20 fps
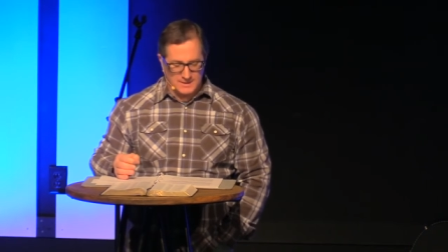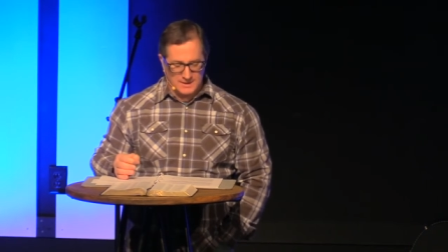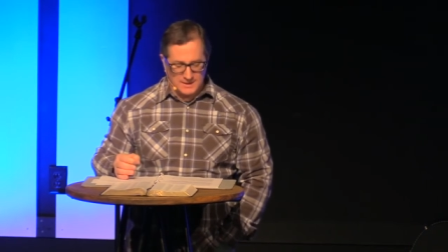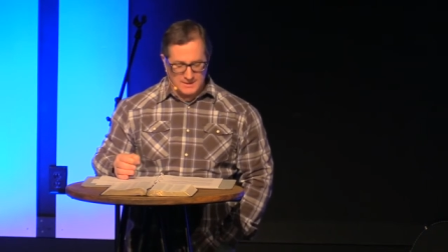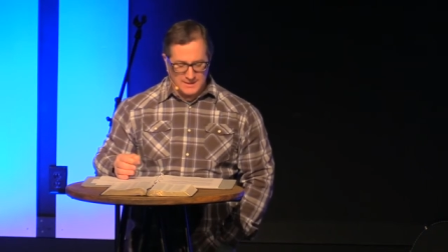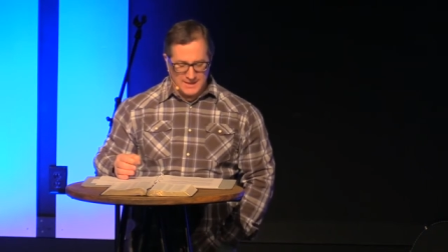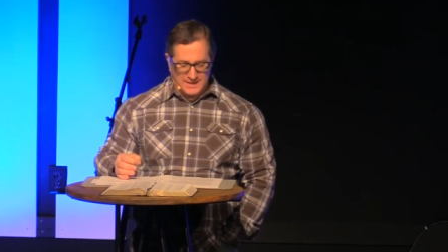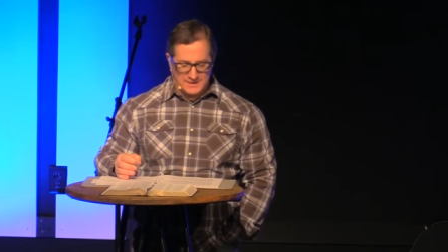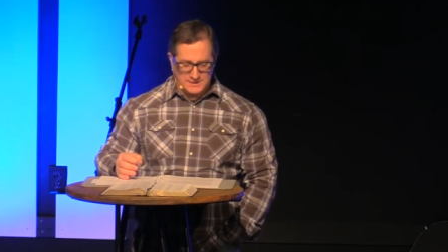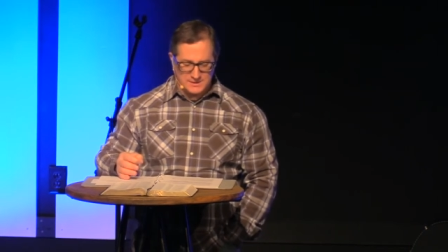
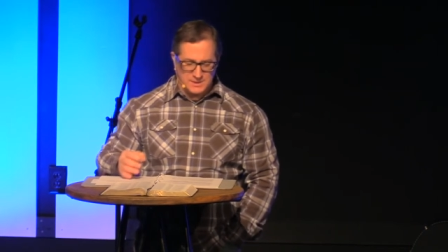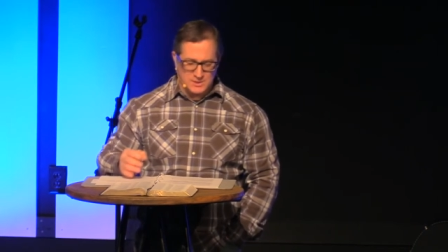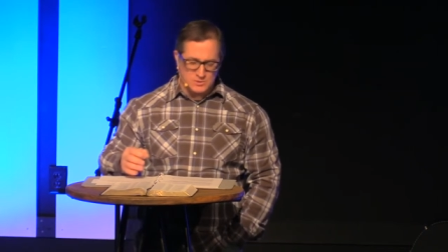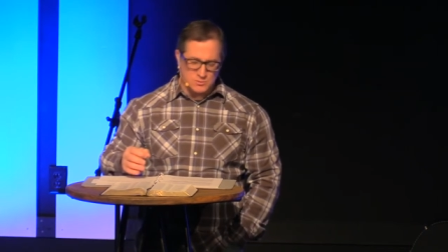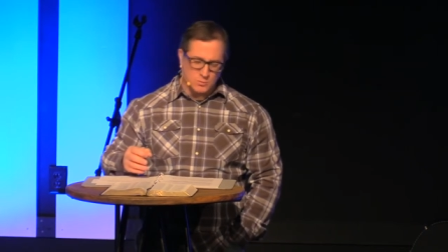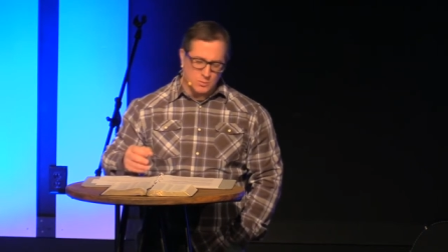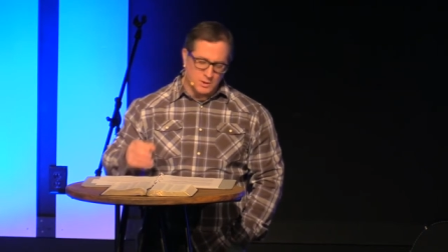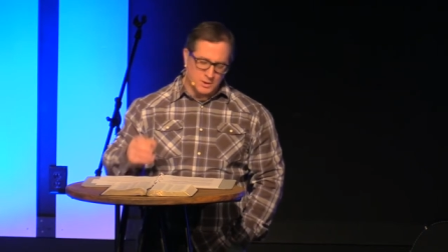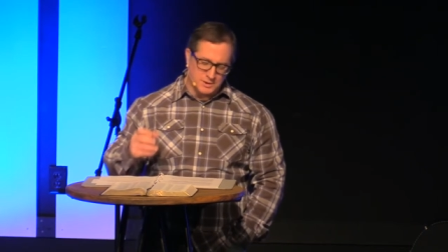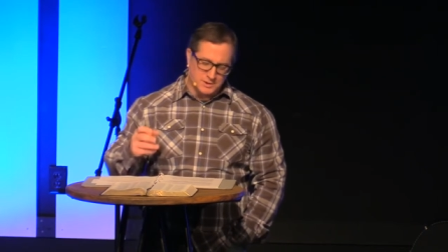And that's
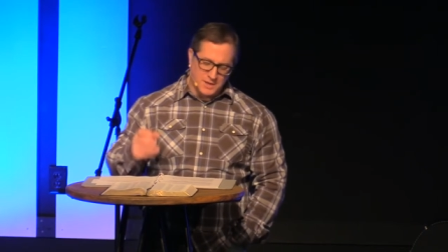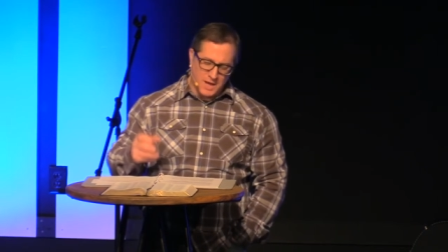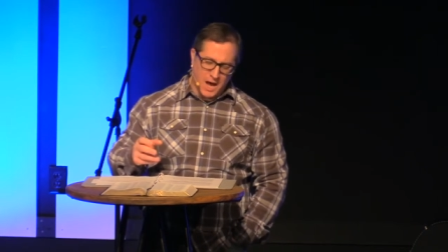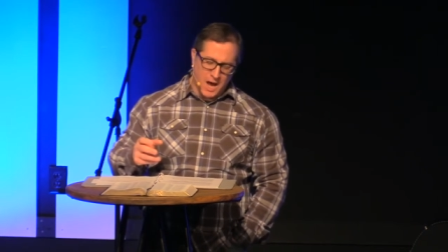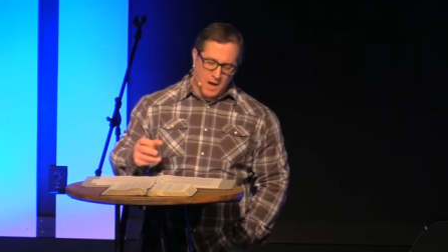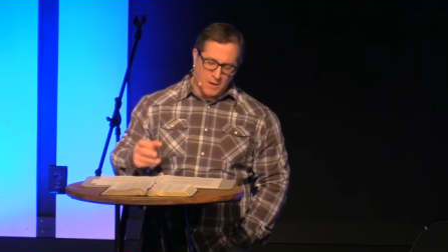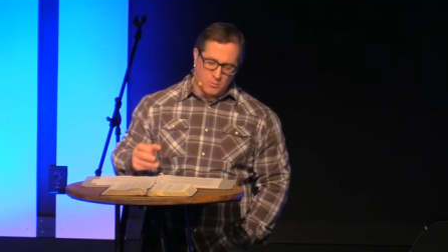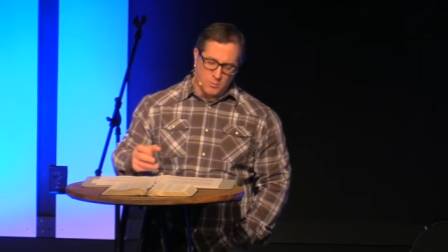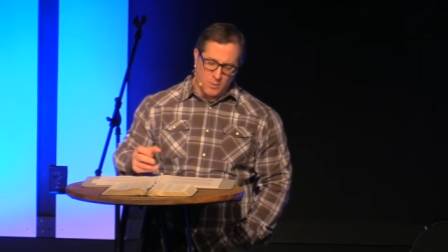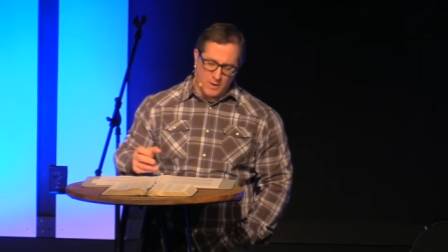this word
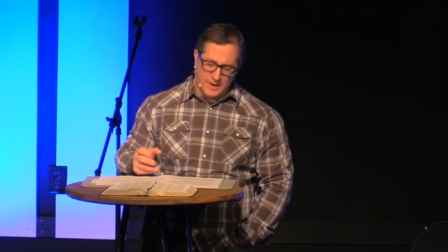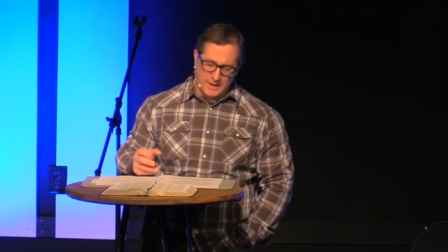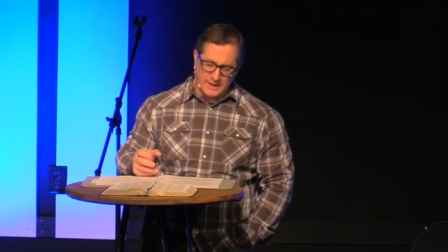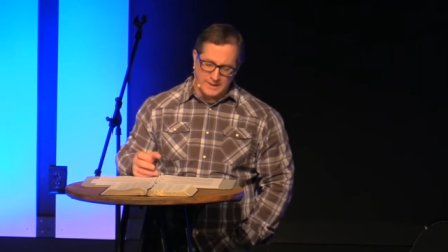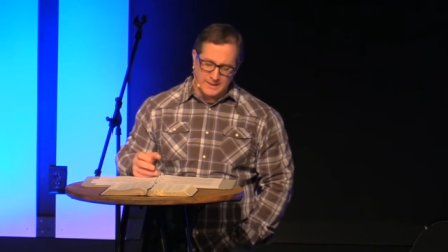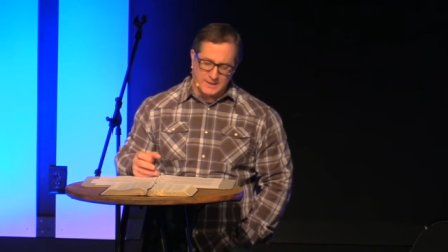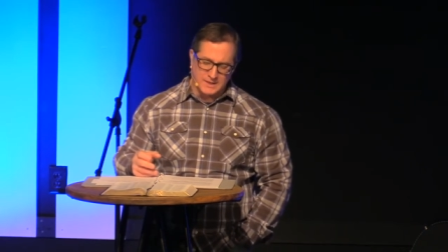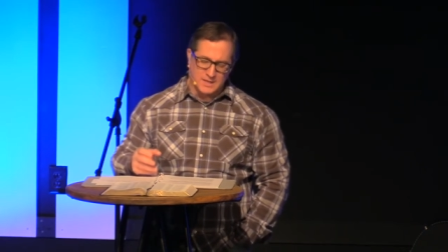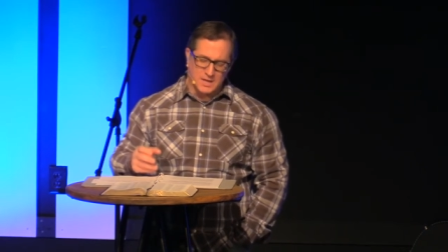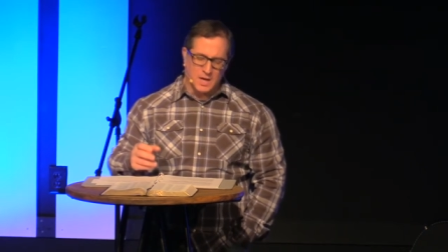Yahweh.
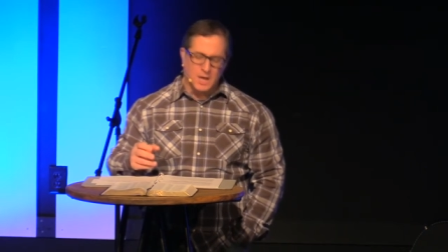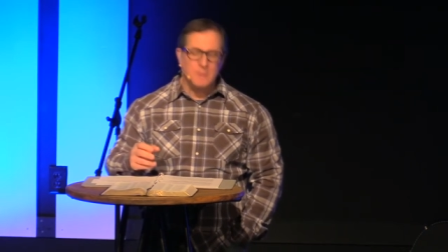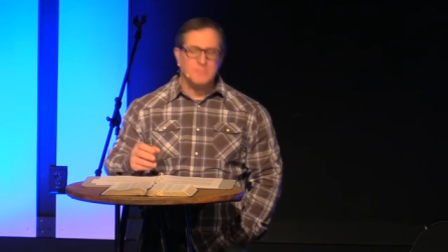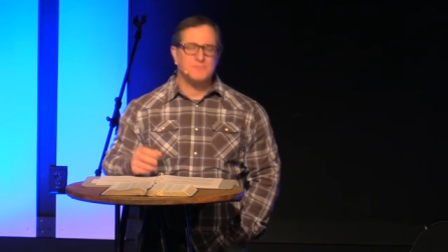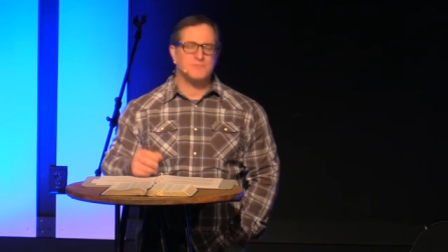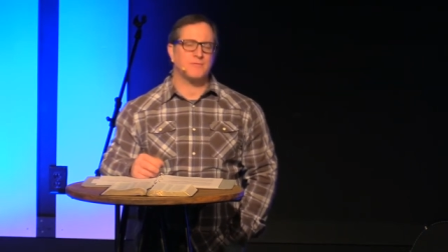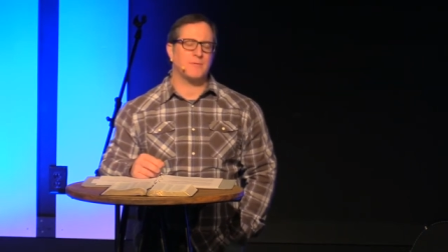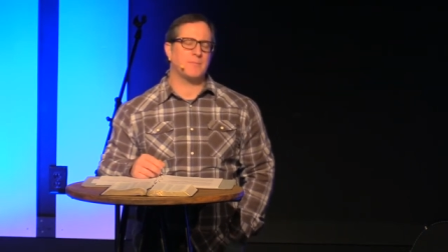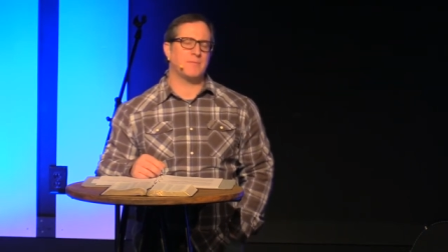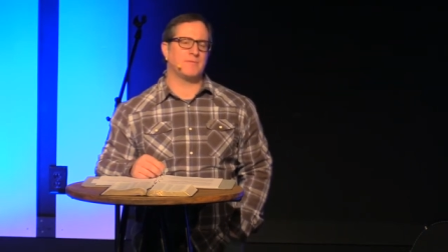And it
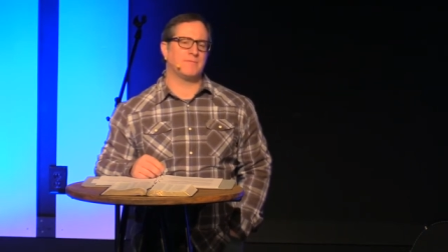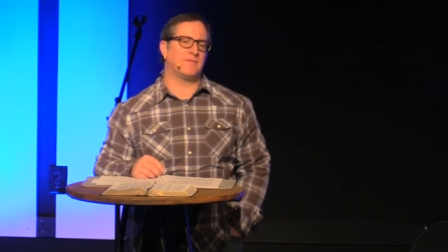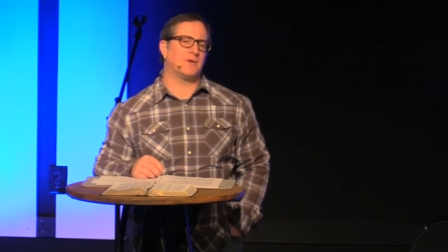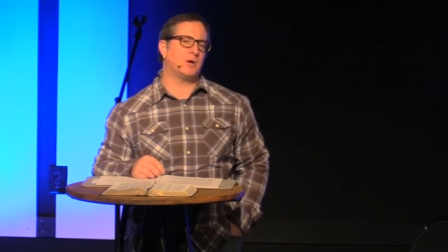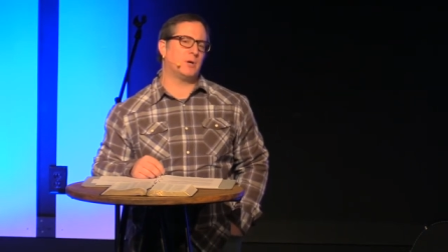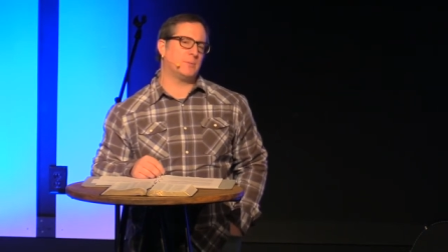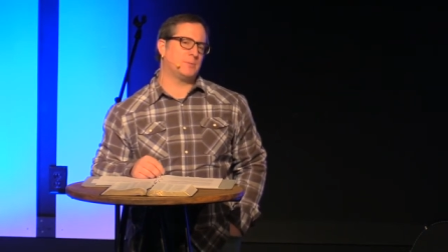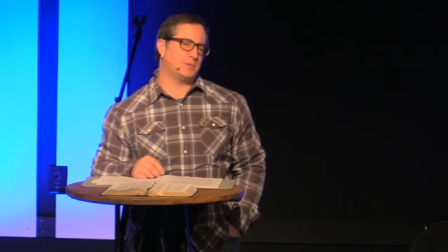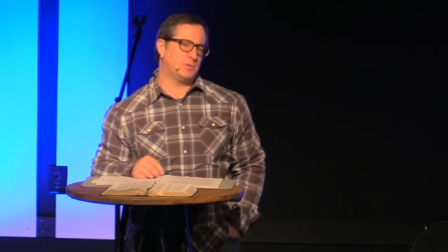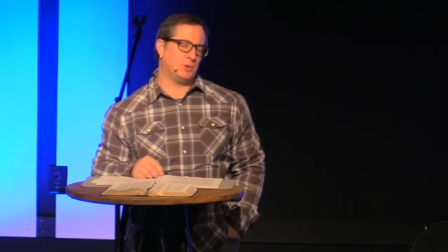comes from the
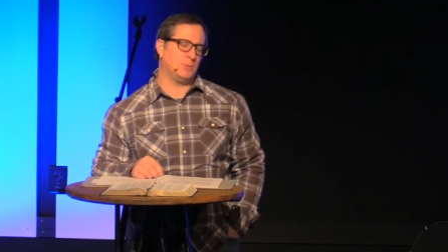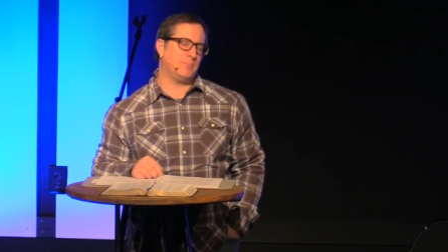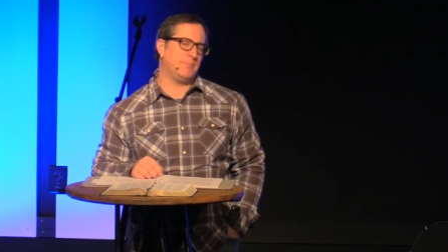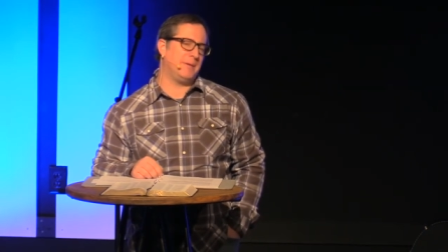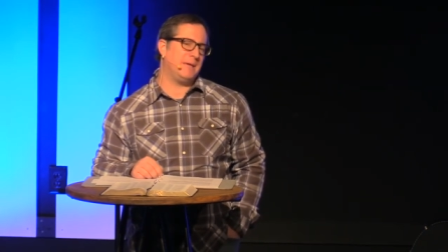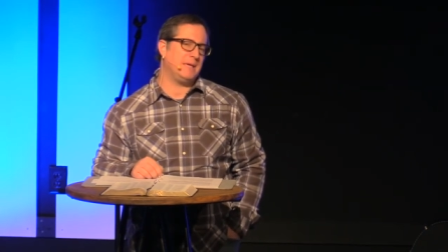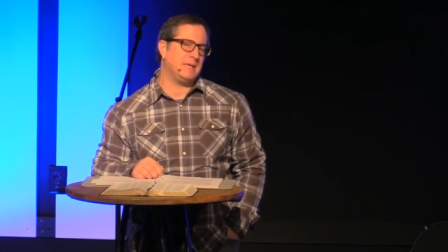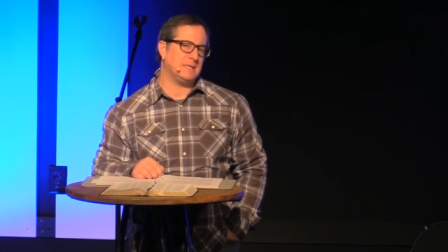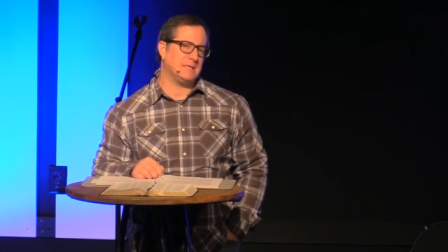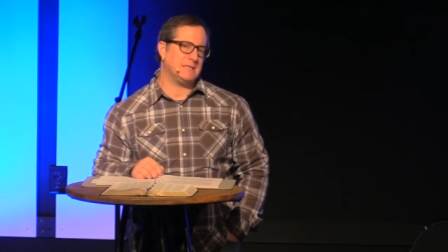verb to
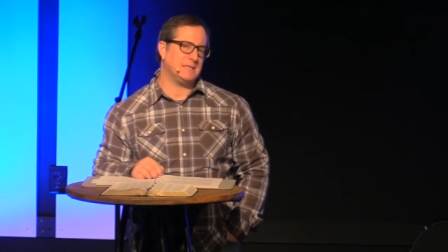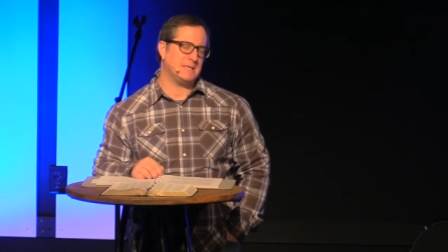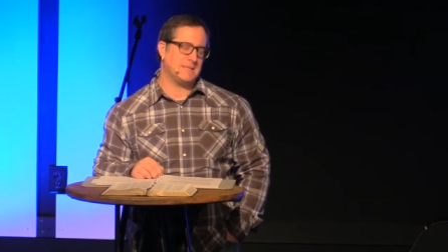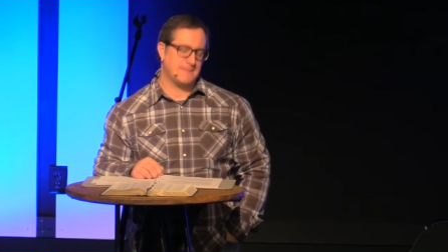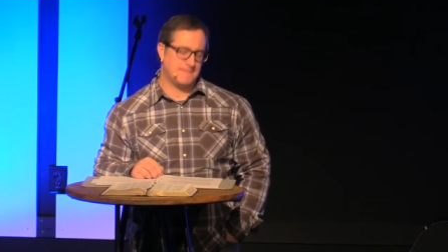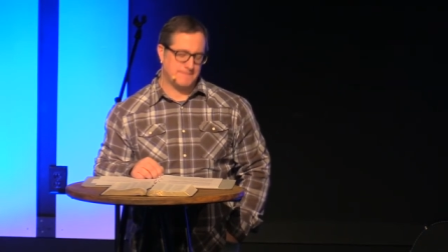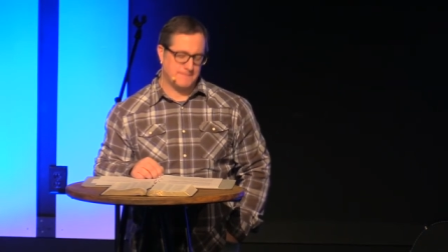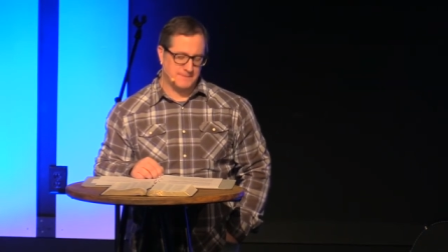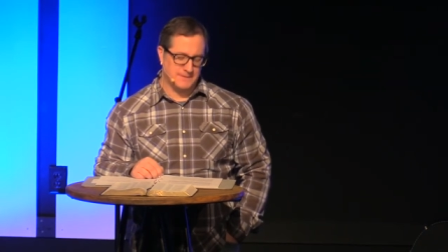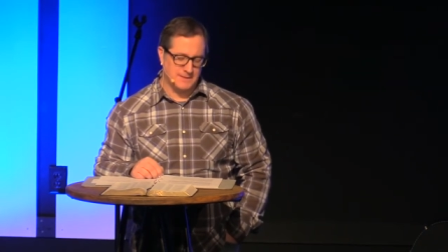be.